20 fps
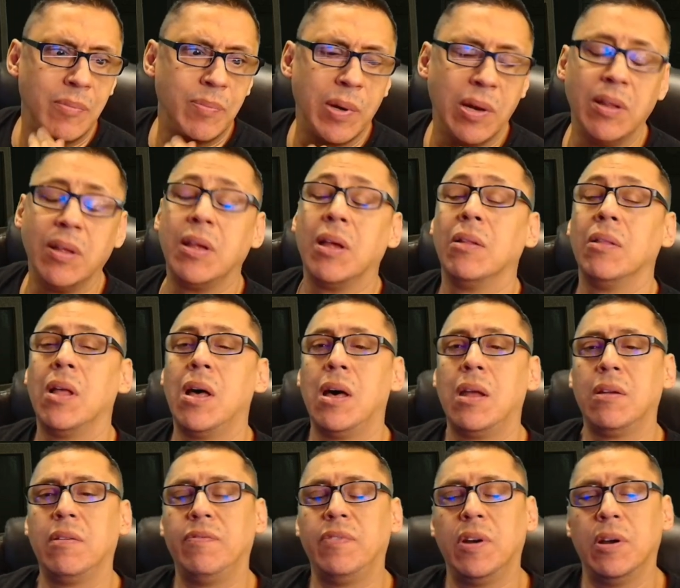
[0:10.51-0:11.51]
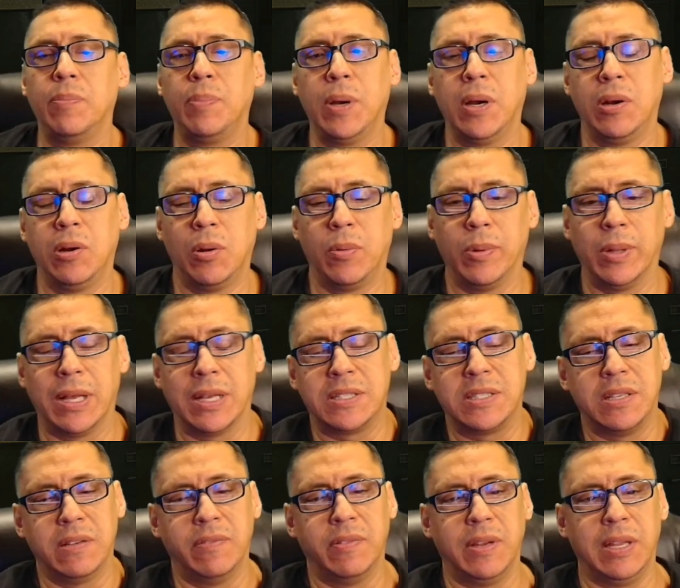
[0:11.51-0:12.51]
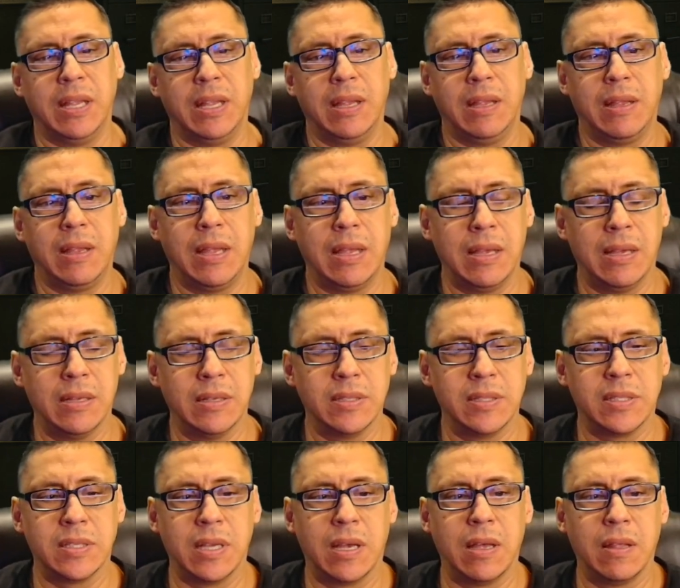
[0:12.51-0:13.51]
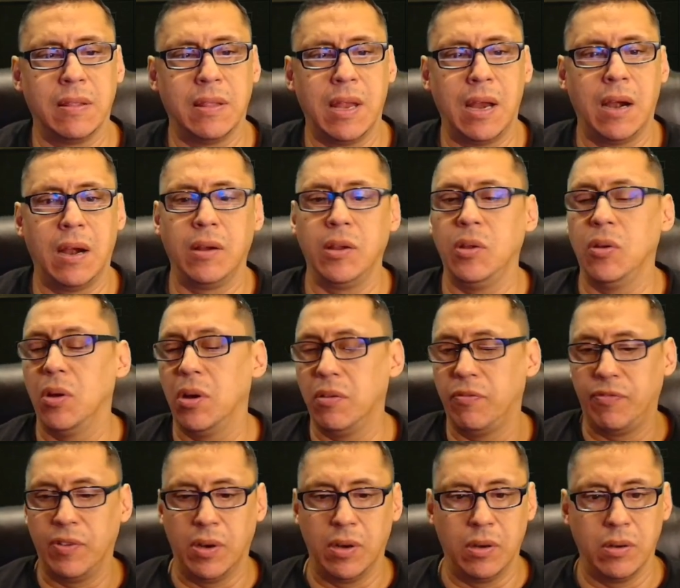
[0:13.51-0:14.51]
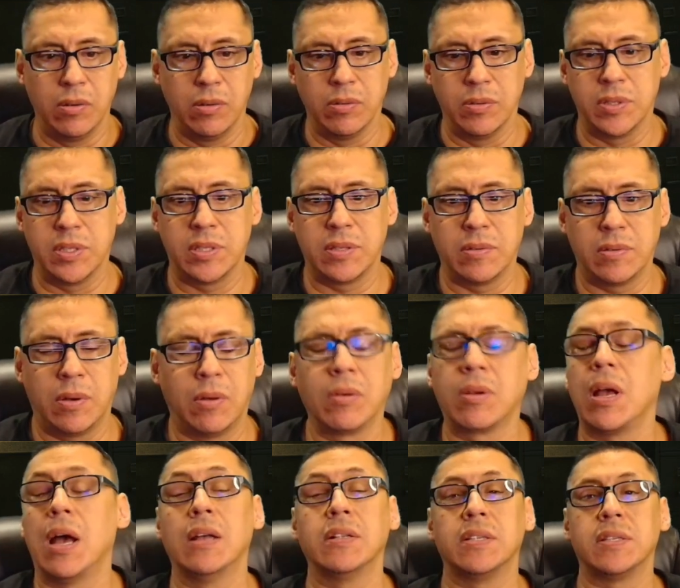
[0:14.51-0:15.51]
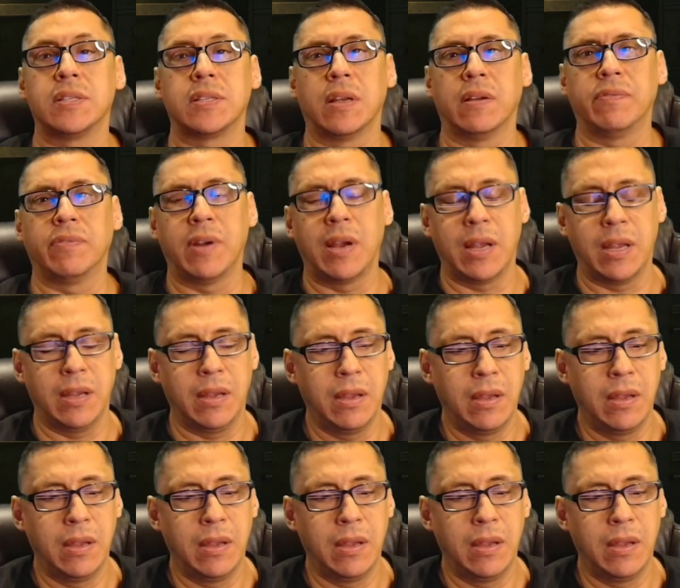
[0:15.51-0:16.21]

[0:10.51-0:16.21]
Apparently a lot of paranormal activity is there, UFOs, all kinds of stuff, right?